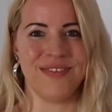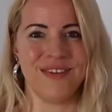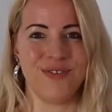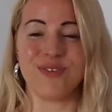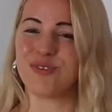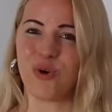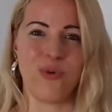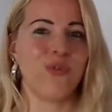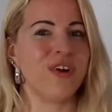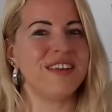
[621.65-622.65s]
Just go
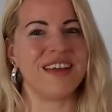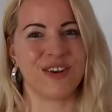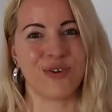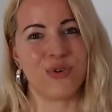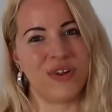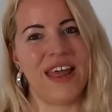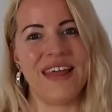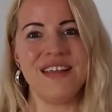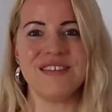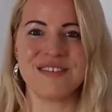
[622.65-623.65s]
for it and
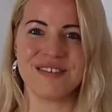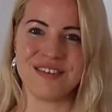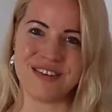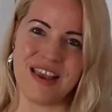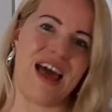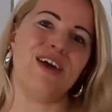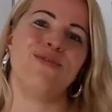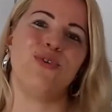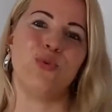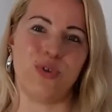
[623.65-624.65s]
create the
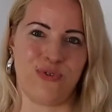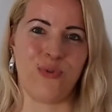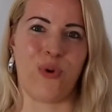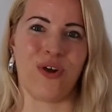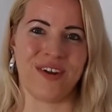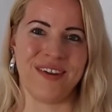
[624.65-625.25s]
life you wish for.